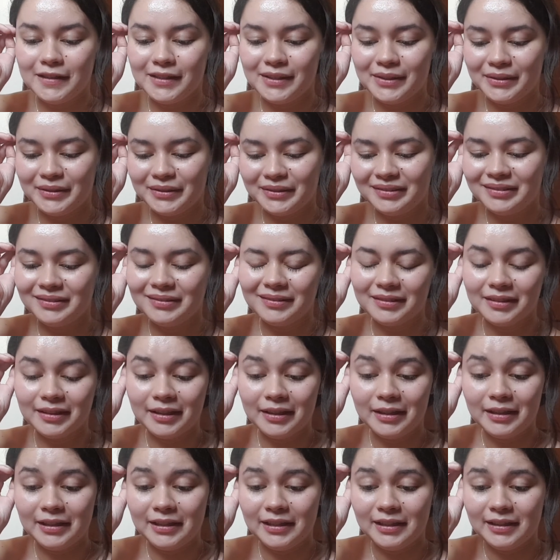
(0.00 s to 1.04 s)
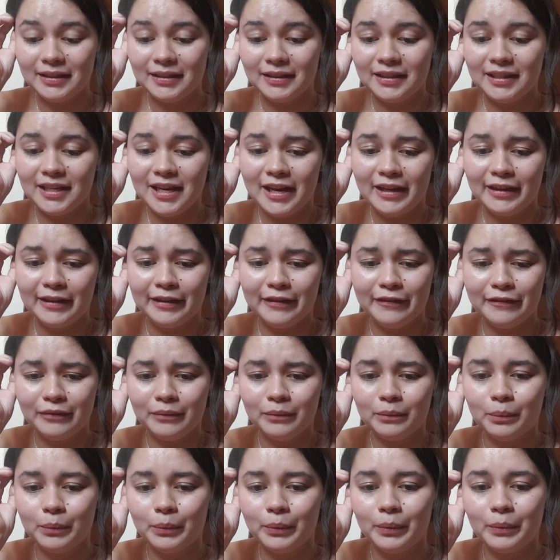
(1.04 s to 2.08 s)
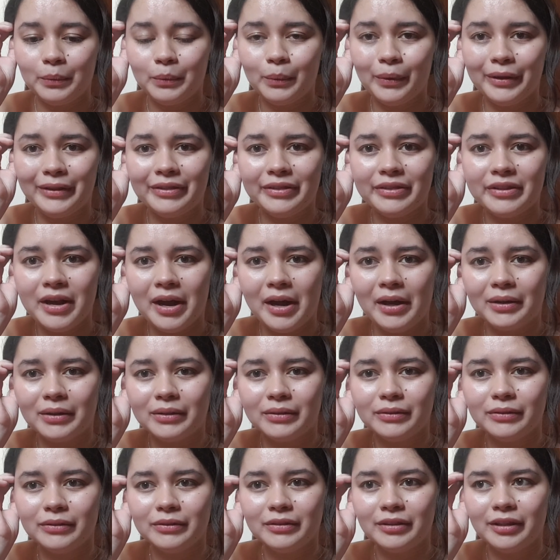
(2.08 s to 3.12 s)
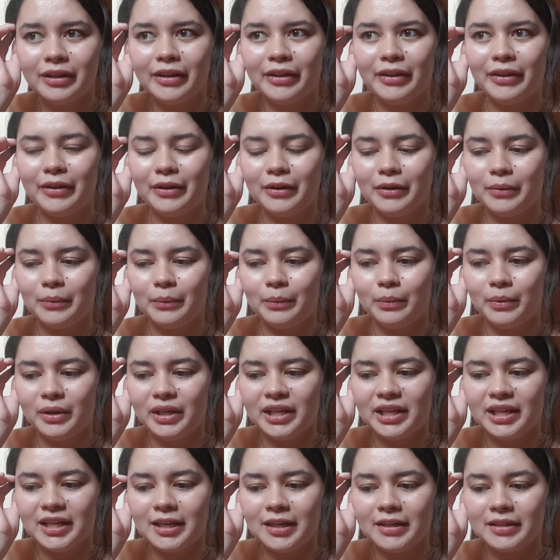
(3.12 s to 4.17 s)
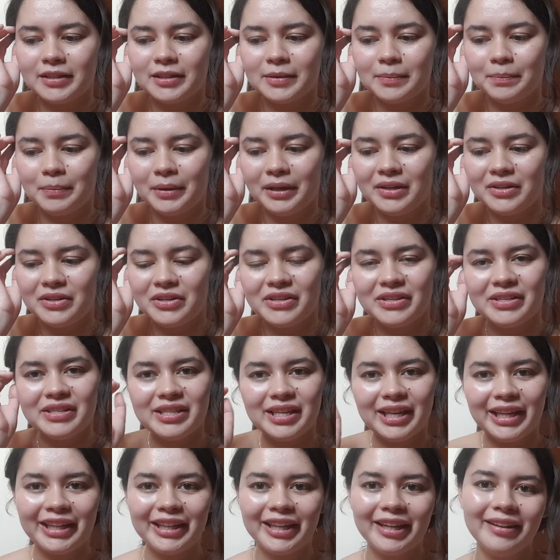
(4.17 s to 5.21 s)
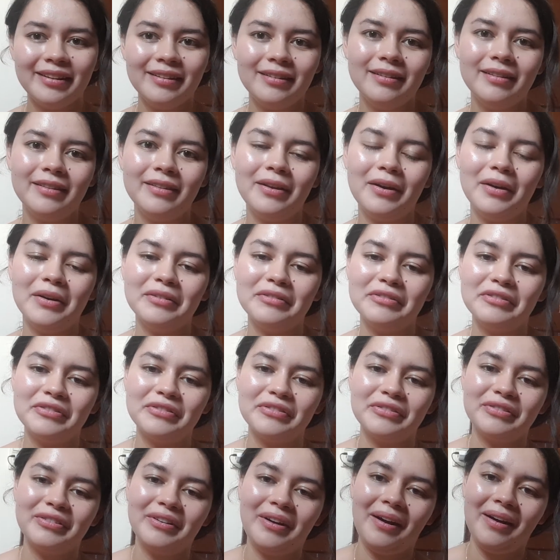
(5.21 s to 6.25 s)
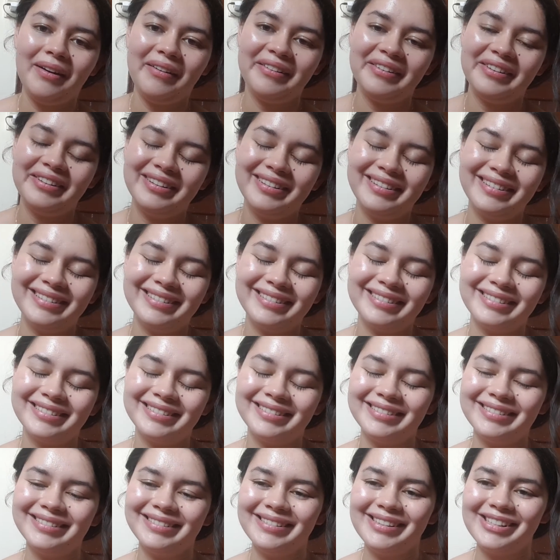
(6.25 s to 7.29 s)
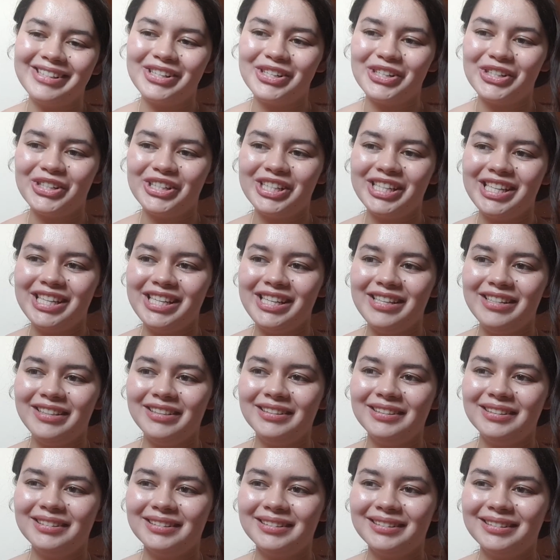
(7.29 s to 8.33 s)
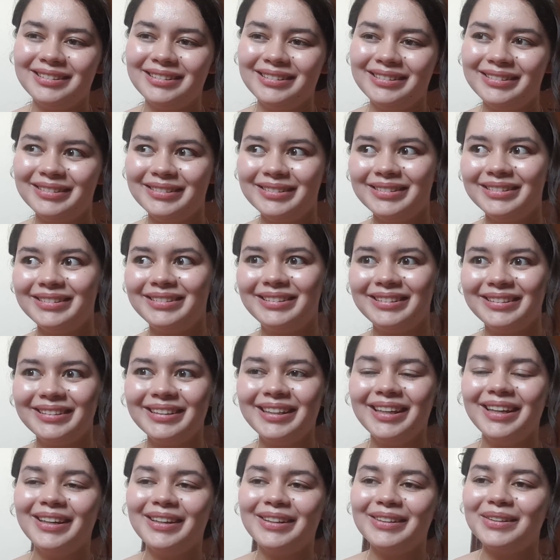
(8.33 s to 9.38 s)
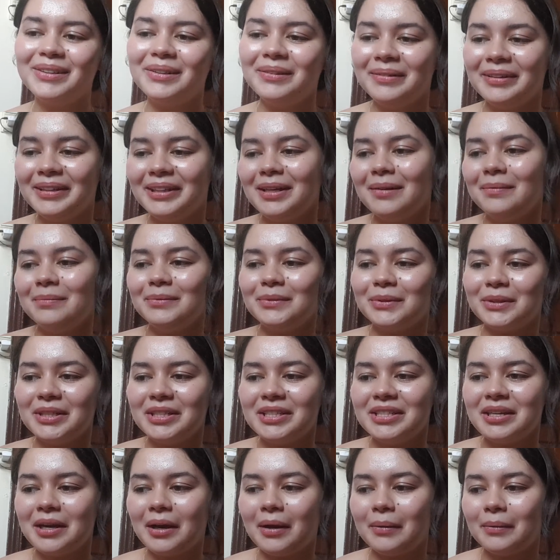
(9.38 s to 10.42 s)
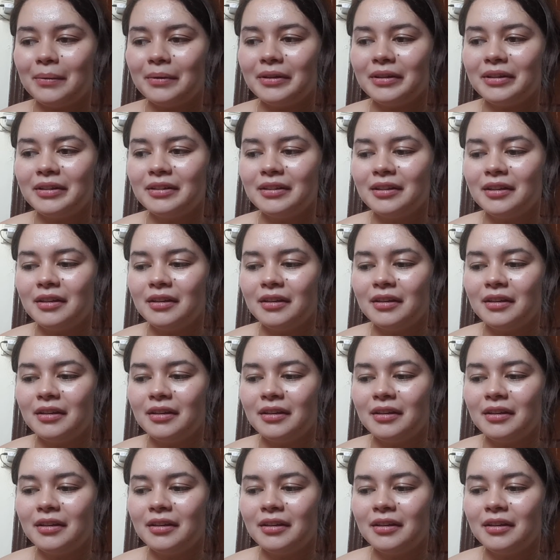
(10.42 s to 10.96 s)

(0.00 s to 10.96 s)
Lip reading: So yeah, even when we went down, we got pictures taken of our journey going up North Tower.